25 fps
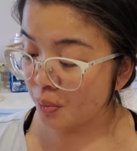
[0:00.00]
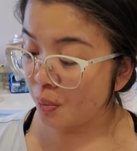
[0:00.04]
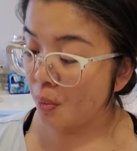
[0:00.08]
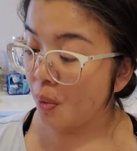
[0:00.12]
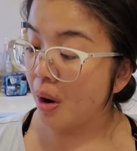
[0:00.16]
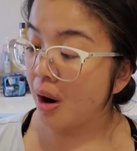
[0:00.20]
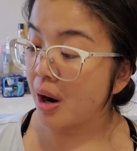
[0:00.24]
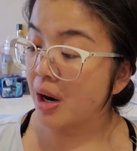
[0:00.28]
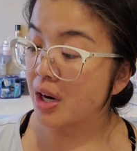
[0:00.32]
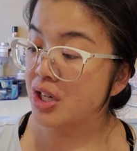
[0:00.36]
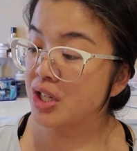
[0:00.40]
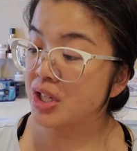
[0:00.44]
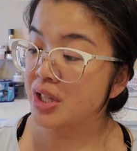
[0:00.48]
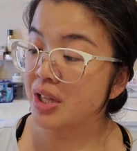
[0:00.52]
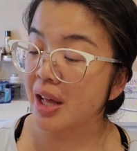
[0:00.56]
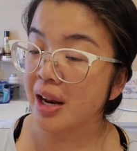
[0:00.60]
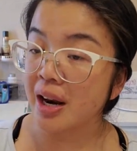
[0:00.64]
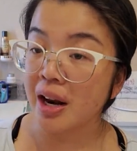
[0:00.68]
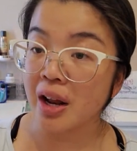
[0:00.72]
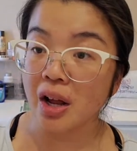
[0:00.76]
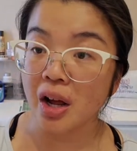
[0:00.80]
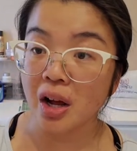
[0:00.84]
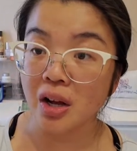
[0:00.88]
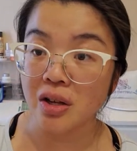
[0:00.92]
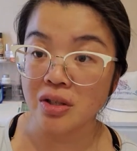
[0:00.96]
wash that
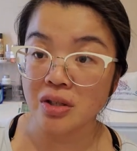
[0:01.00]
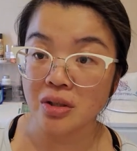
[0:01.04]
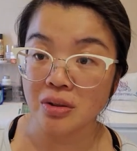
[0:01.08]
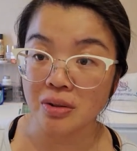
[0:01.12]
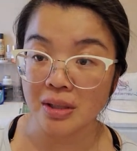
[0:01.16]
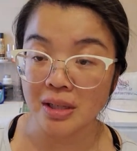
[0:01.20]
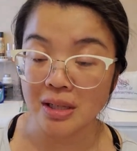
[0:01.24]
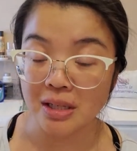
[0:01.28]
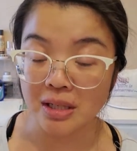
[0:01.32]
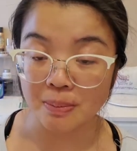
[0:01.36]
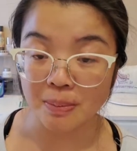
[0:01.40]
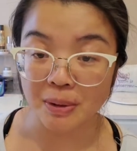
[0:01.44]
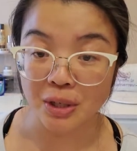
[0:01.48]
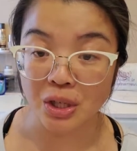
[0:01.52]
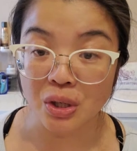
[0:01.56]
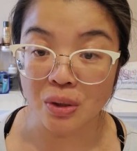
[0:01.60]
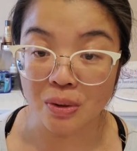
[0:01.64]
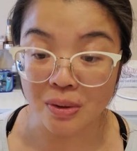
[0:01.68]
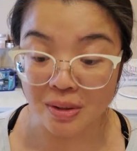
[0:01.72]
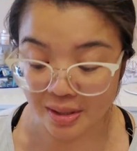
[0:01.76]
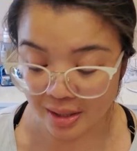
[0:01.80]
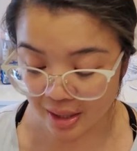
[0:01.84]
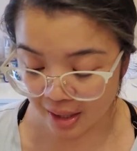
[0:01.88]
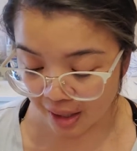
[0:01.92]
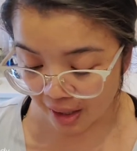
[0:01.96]
I also need to be
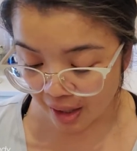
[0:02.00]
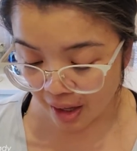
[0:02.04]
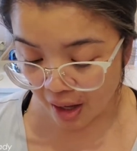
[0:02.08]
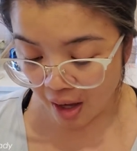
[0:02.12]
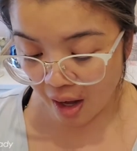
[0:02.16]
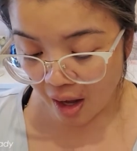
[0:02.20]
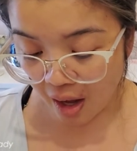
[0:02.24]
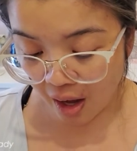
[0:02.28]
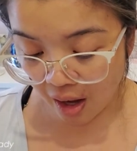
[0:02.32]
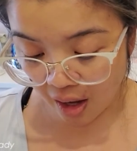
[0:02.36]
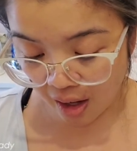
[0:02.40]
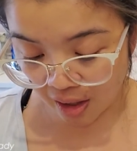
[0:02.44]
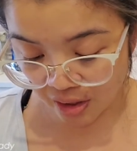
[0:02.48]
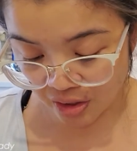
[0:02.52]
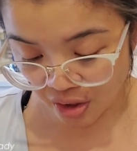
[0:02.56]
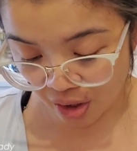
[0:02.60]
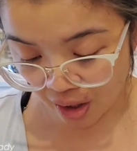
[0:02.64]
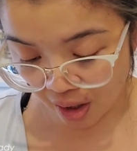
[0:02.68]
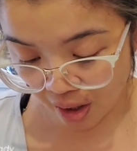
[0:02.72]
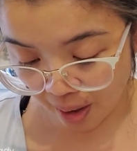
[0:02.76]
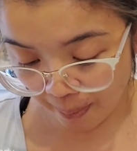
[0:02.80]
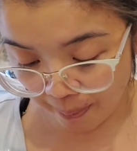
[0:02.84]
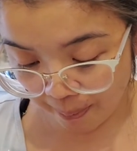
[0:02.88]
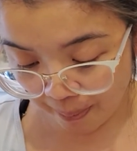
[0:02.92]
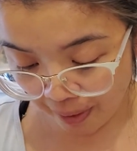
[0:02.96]
using on
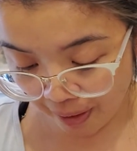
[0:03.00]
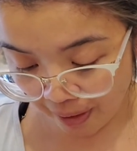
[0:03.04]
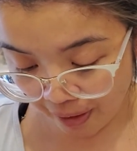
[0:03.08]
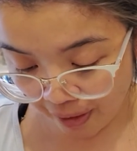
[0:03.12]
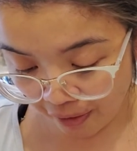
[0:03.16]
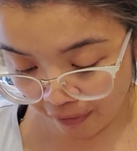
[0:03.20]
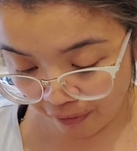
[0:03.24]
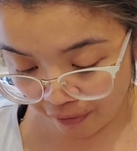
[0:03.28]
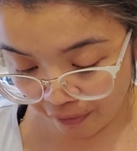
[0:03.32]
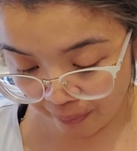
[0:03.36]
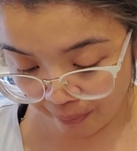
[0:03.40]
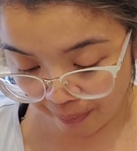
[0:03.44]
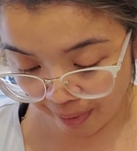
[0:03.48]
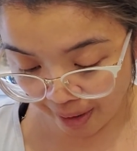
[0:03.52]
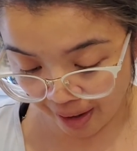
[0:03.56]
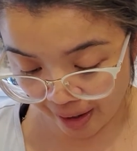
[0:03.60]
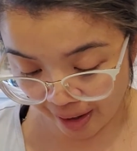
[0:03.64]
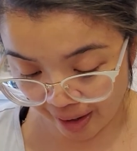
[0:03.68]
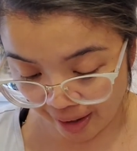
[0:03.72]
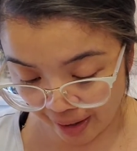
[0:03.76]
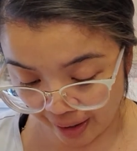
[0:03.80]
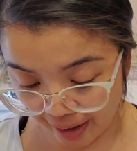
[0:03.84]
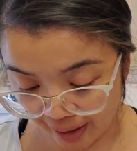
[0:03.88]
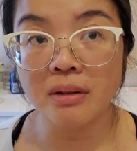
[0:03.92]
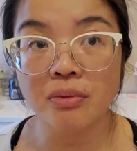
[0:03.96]
top of
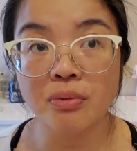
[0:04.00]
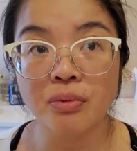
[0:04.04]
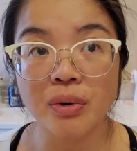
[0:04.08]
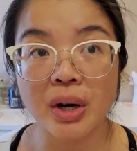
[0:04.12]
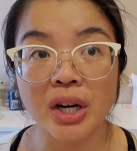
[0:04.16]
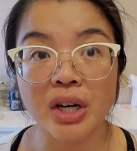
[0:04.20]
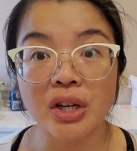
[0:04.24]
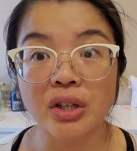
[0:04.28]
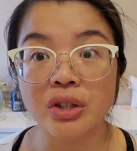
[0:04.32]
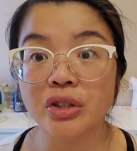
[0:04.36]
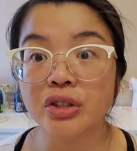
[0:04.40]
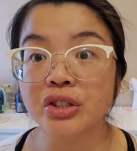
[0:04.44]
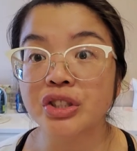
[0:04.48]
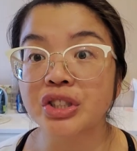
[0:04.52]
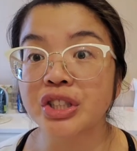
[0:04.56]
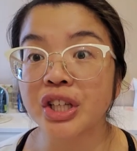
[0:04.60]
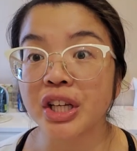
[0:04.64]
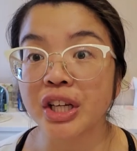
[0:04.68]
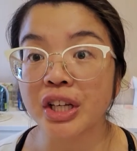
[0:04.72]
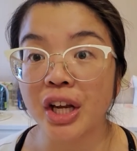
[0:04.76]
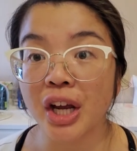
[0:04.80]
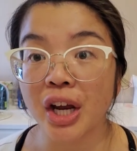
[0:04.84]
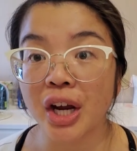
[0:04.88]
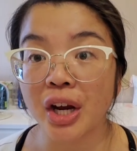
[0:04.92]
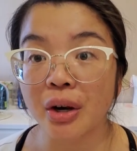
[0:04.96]
my regular
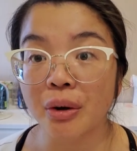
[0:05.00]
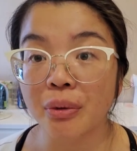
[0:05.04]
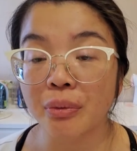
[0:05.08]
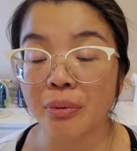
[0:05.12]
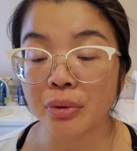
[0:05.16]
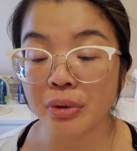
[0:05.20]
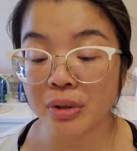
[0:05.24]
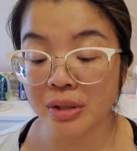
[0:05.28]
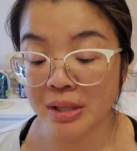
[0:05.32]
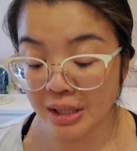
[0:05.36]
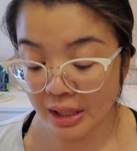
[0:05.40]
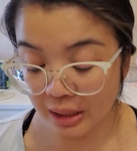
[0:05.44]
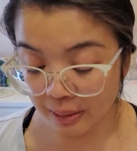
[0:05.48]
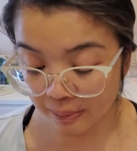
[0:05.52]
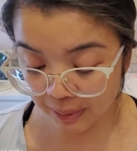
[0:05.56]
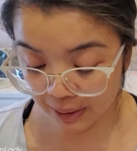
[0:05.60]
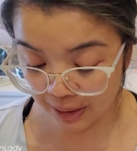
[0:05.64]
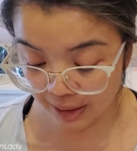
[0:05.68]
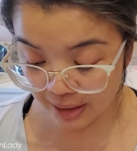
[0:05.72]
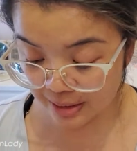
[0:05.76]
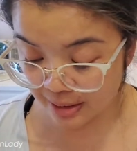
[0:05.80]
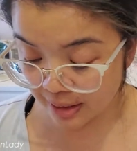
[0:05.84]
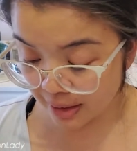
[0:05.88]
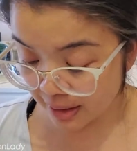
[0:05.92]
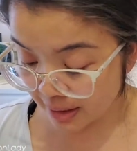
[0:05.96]
skincare routine, because he